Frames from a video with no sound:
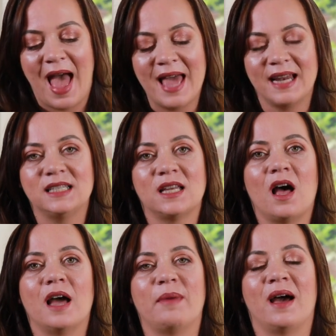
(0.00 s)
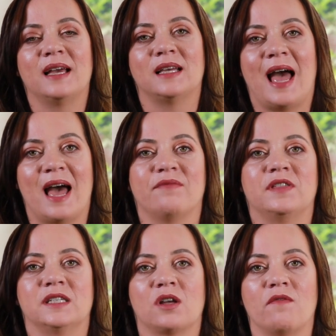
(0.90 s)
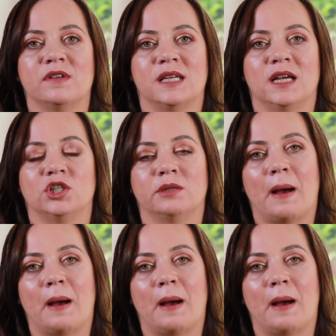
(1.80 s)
anytime I have this conversation